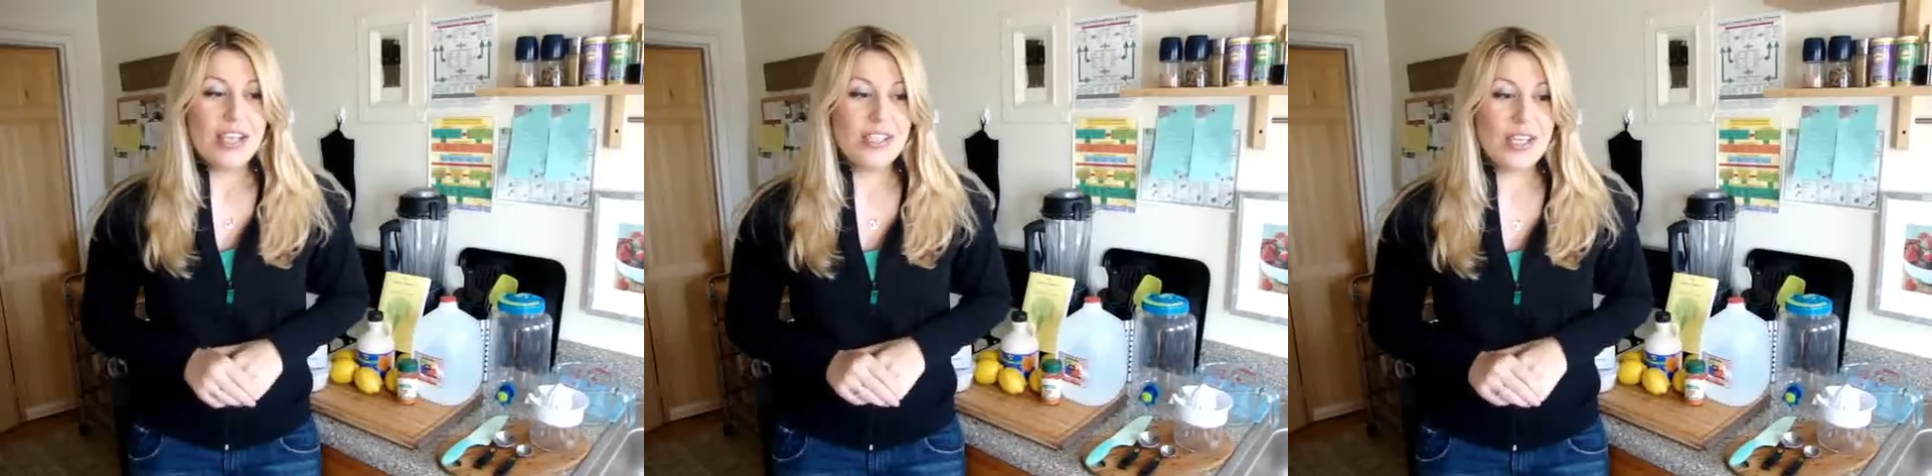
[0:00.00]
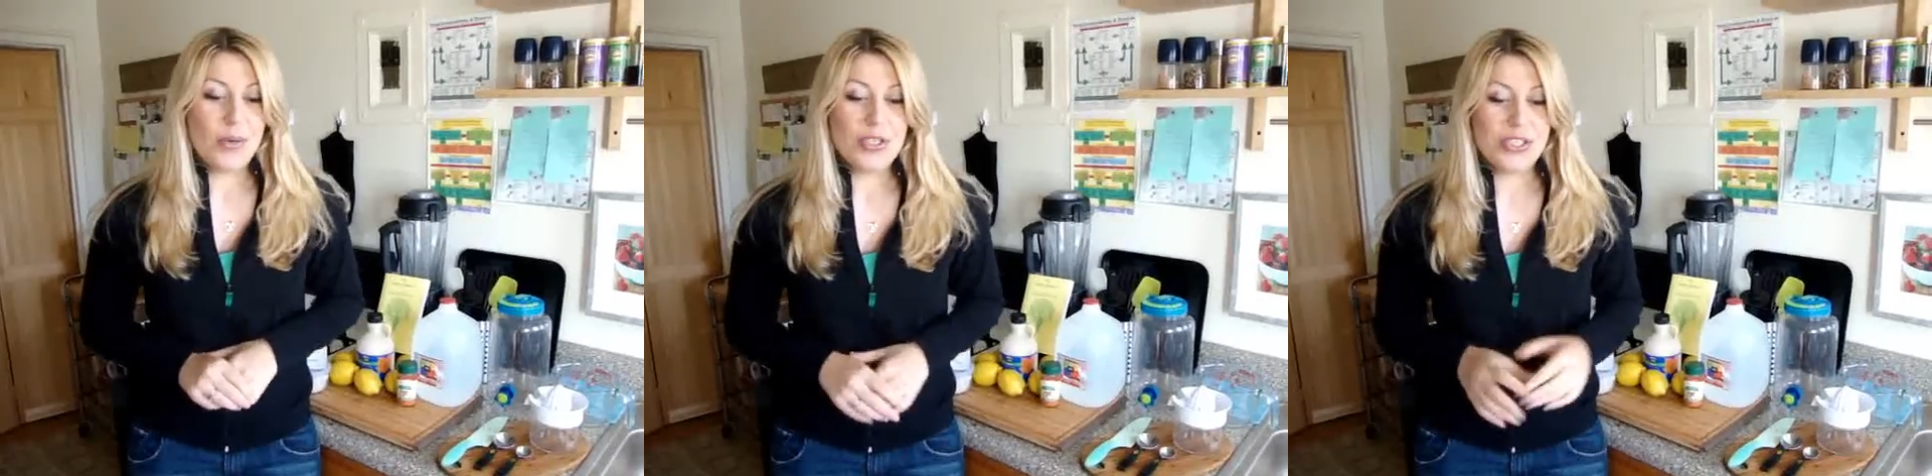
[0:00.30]

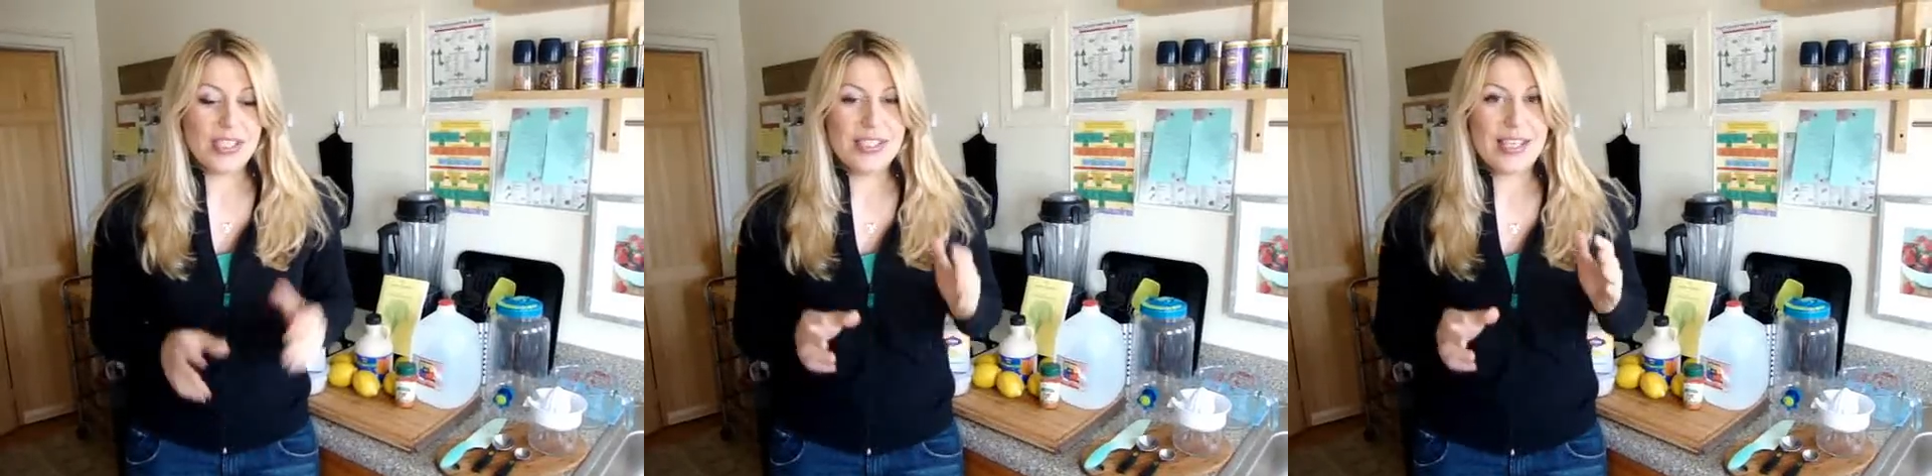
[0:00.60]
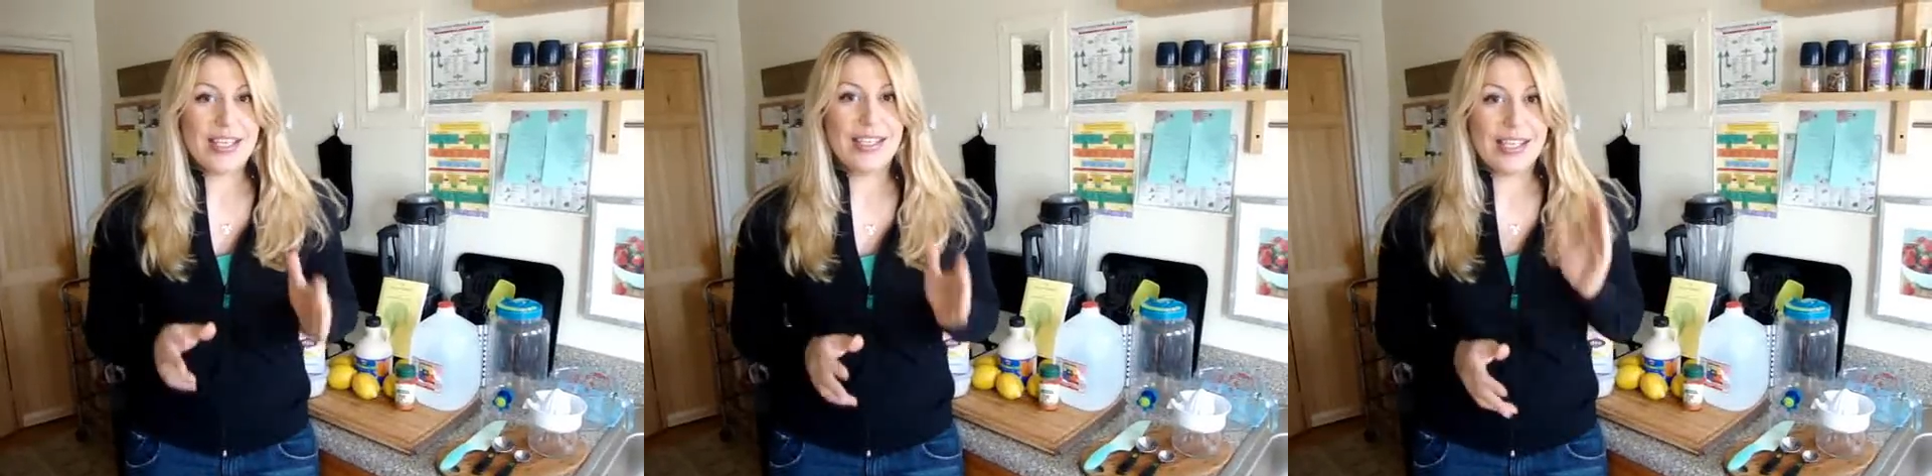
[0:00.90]
So we just
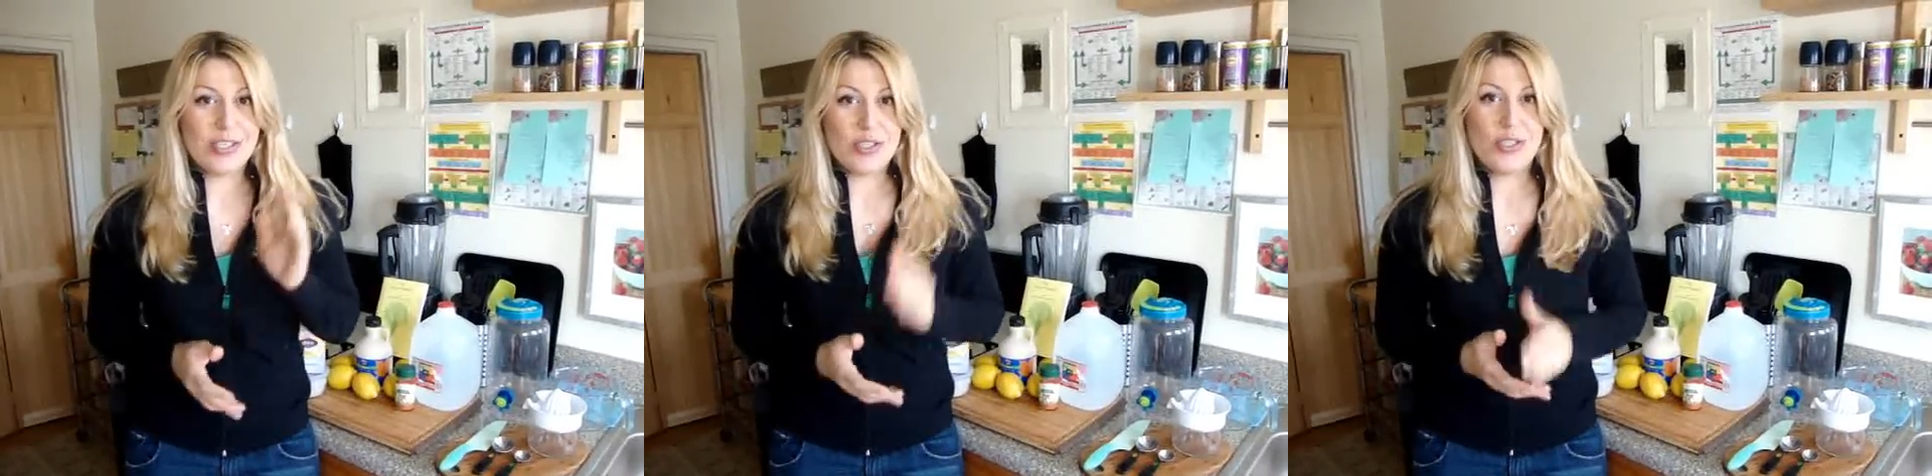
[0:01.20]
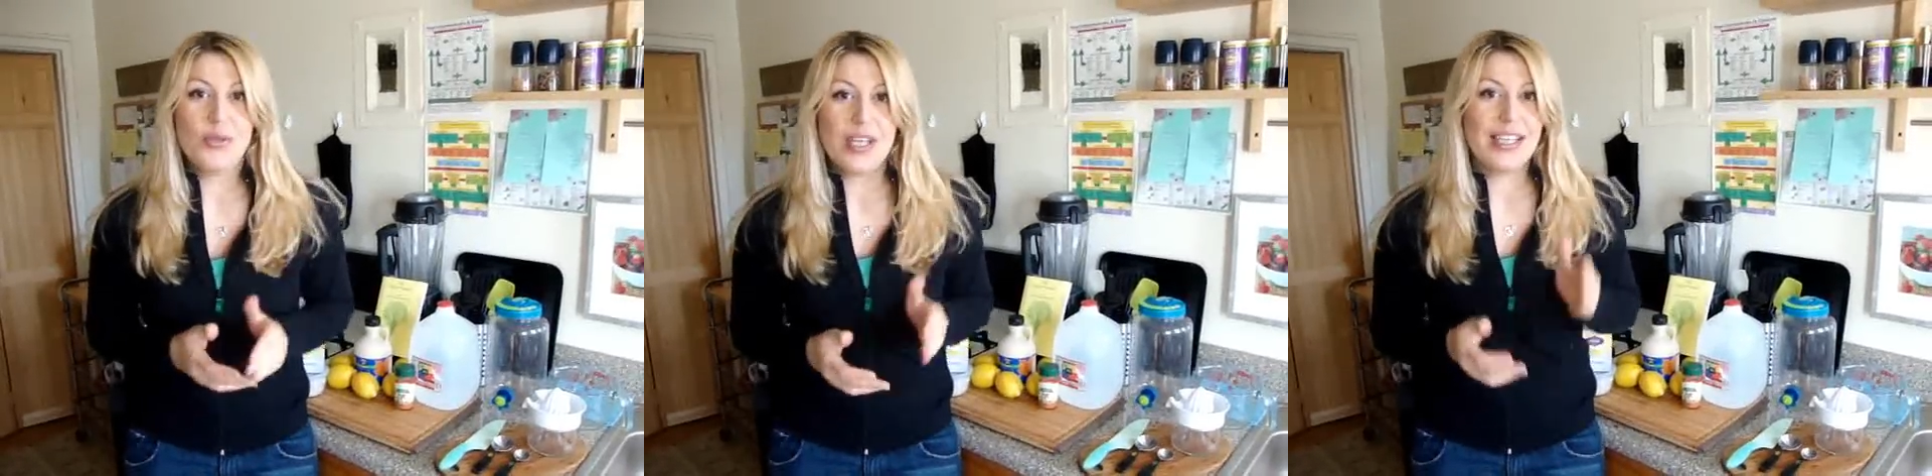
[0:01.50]
decided, let's
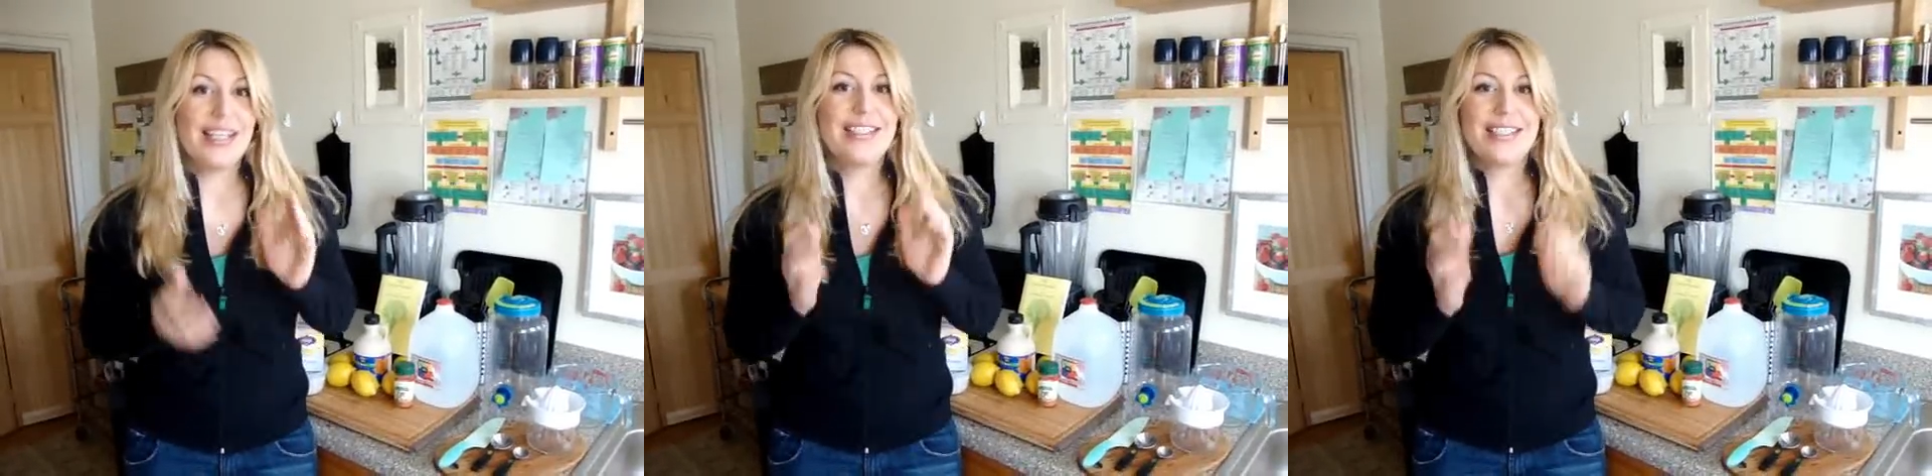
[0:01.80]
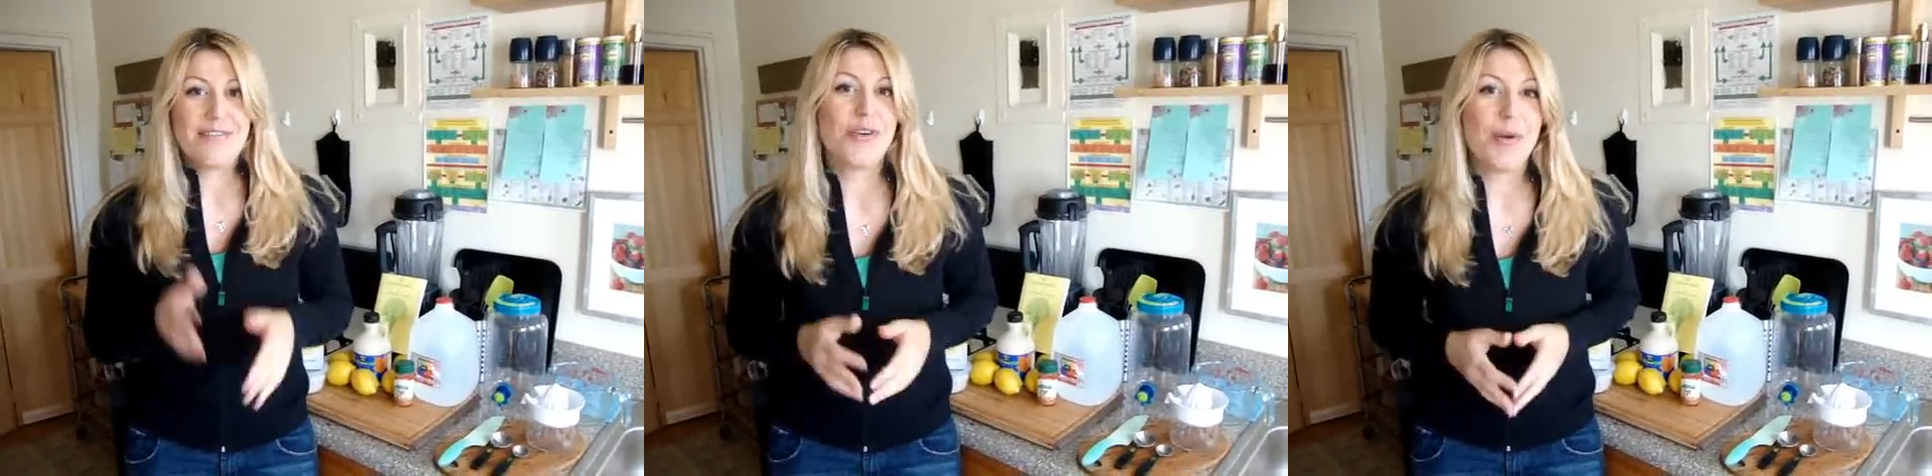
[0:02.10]
do it,
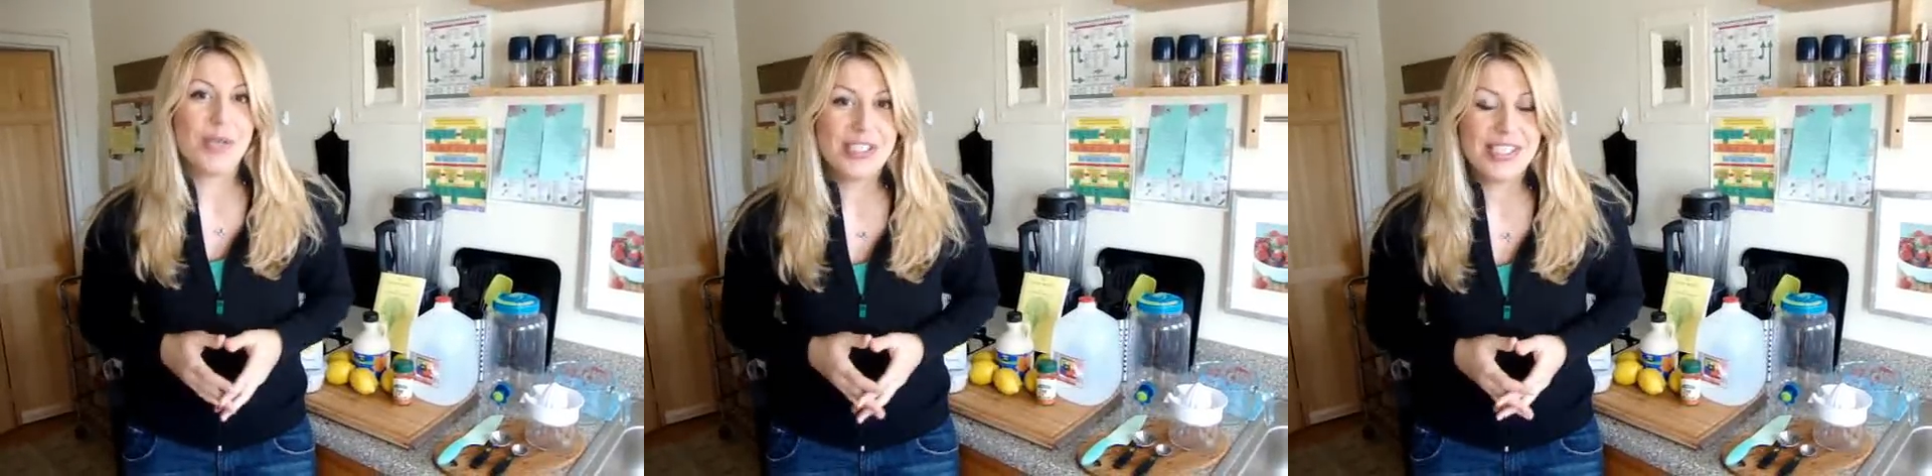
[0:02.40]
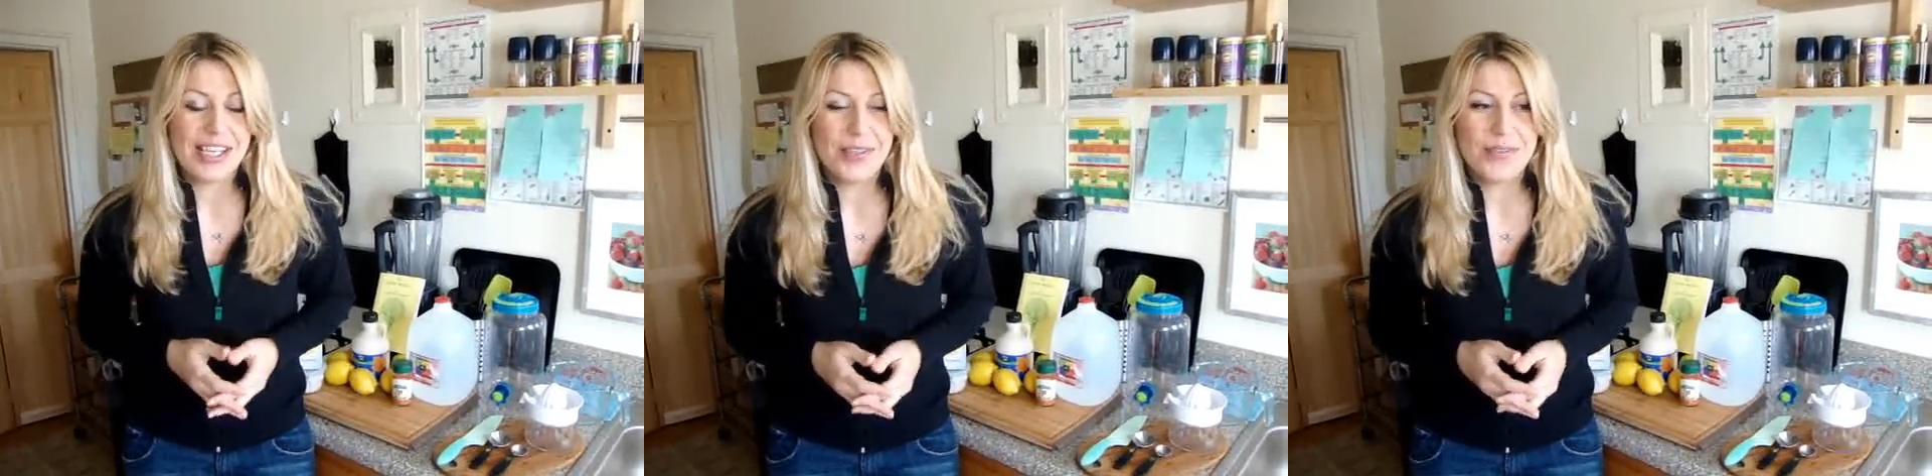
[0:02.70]
let's see for
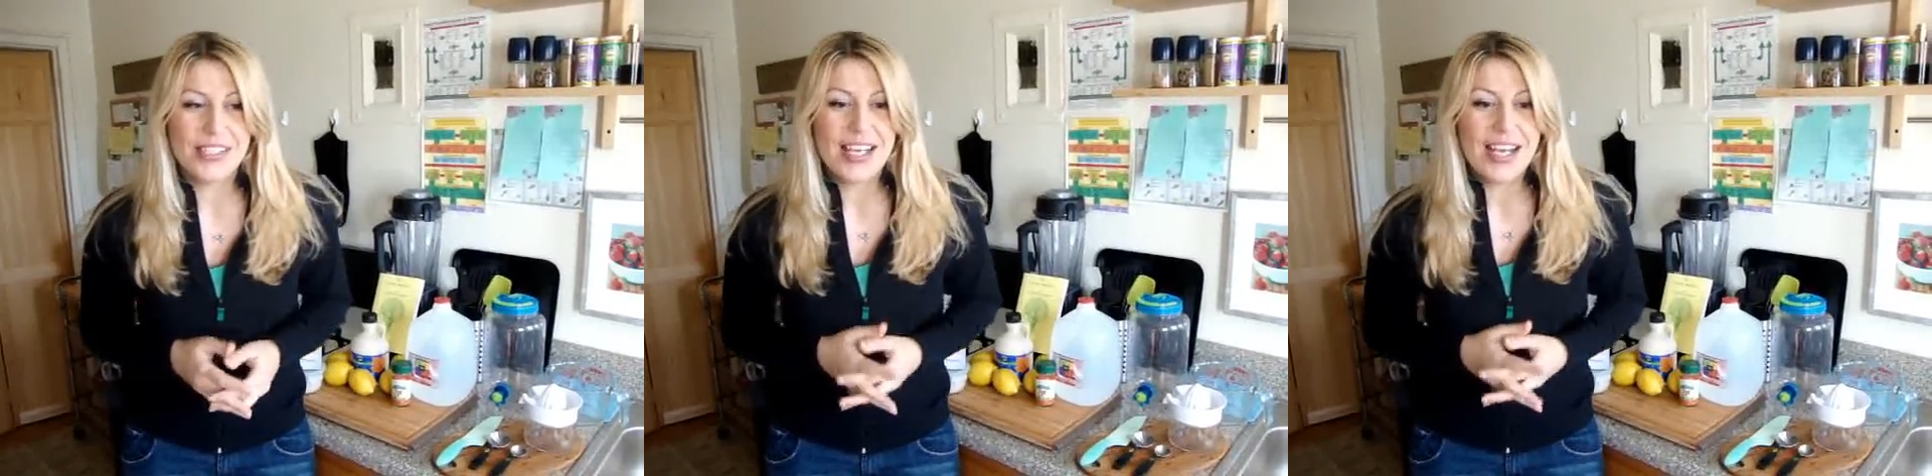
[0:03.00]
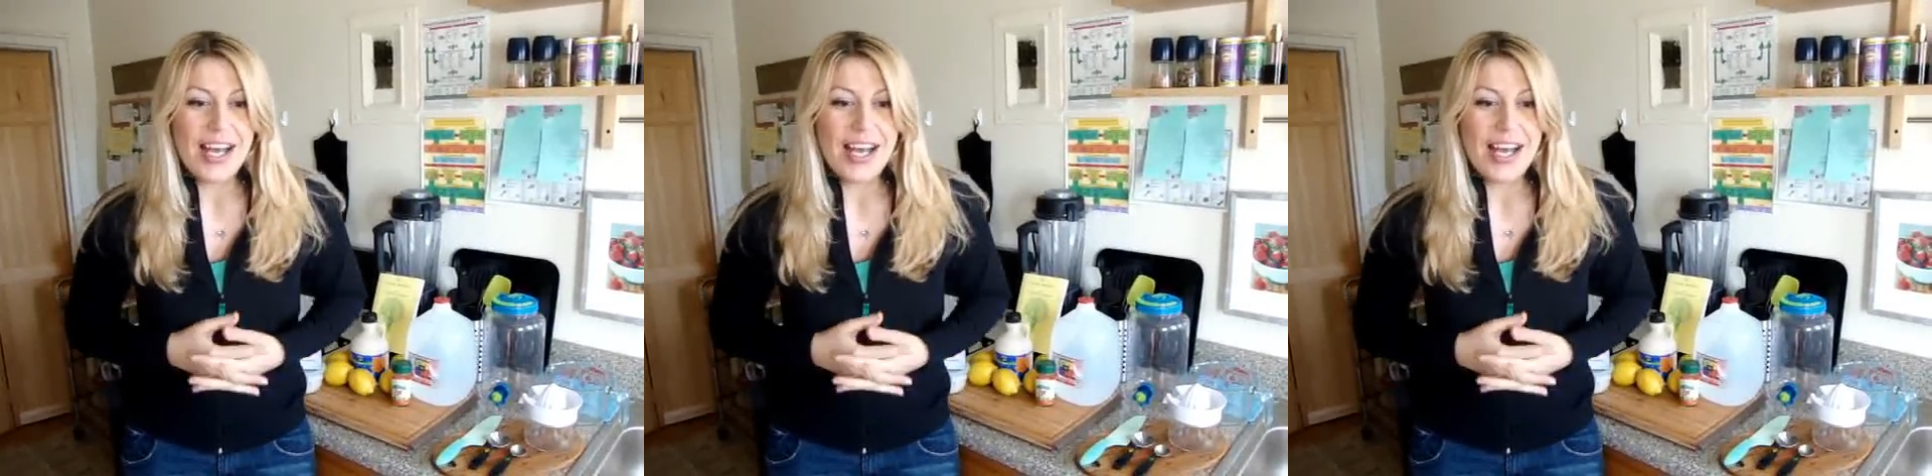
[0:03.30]
ourselves.